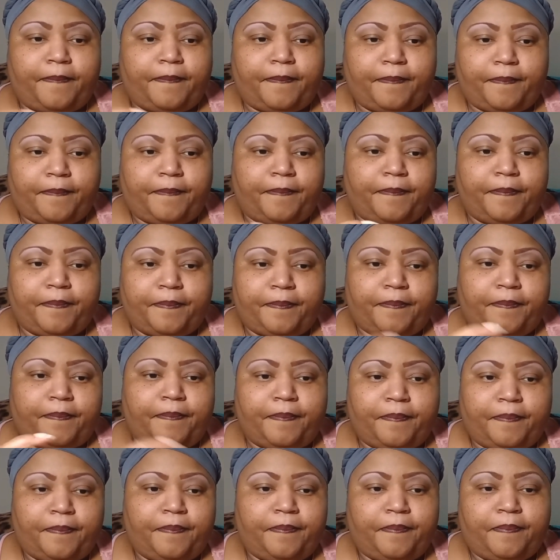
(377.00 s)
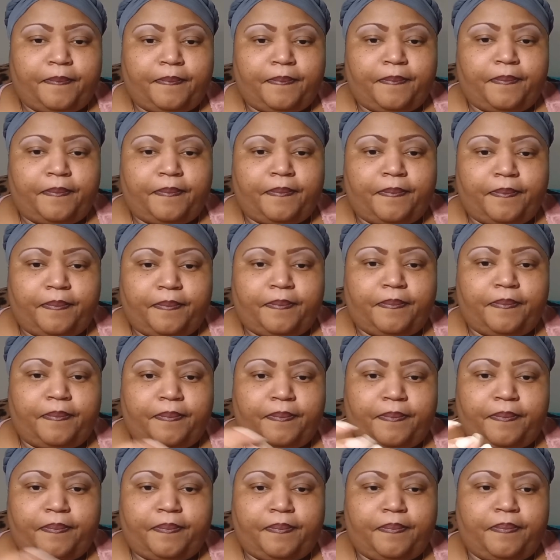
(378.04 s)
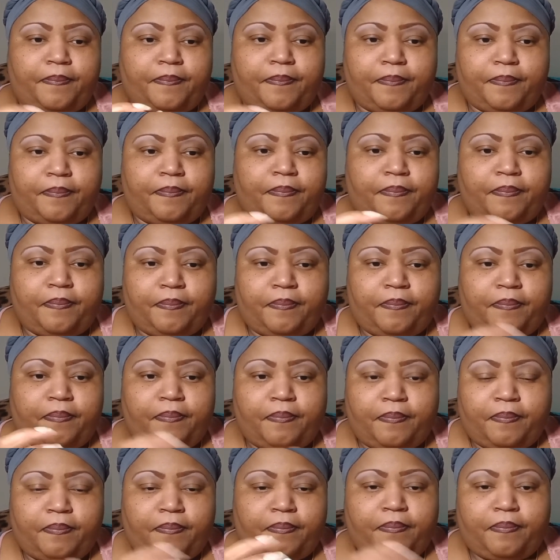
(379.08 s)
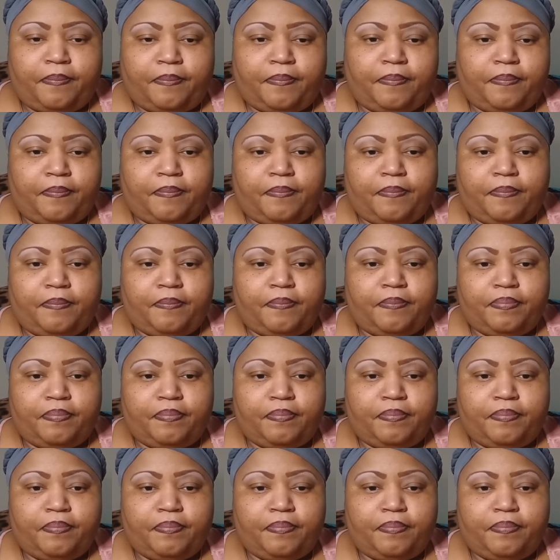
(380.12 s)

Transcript: [no speech]